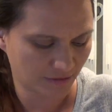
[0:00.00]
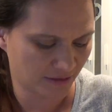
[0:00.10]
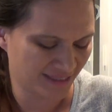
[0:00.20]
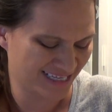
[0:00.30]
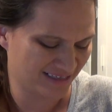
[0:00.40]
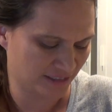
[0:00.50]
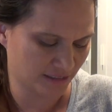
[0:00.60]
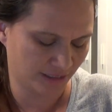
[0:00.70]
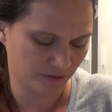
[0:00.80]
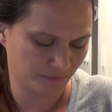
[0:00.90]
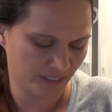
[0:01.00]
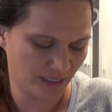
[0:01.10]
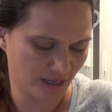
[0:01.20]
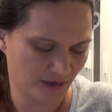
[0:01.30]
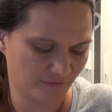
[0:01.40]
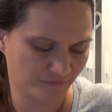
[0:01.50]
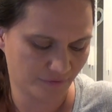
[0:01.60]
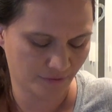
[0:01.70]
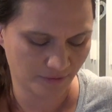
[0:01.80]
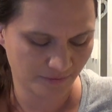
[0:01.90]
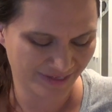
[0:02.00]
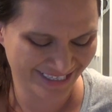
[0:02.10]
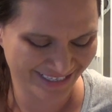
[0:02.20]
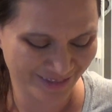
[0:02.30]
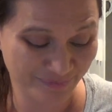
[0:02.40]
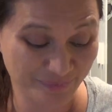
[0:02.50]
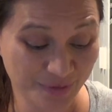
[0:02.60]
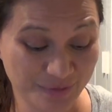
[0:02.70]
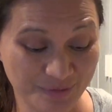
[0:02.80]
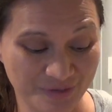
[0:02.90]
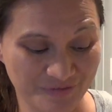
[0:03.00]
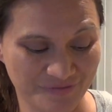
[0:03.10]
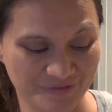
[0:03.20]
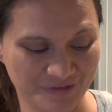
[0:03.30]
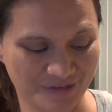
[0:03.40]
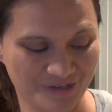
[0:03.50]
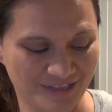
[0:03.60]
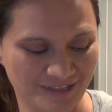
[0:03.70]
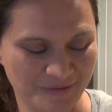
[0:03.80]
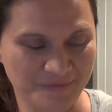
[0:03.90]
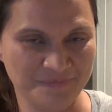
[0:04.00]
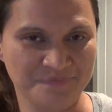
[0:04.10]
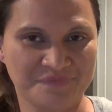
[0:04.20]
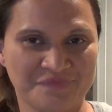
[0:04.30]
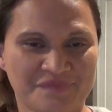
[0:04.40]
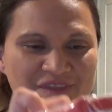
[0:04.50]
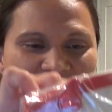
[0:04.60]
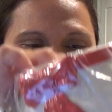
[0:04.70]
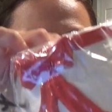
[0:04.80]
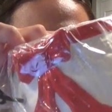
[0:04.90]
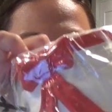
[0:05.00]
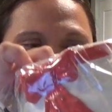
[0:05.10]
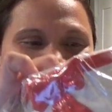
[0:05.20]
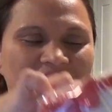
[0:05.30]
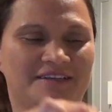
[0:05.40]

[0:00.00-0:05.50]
on the inside, so be careful. Beautiful. Okay.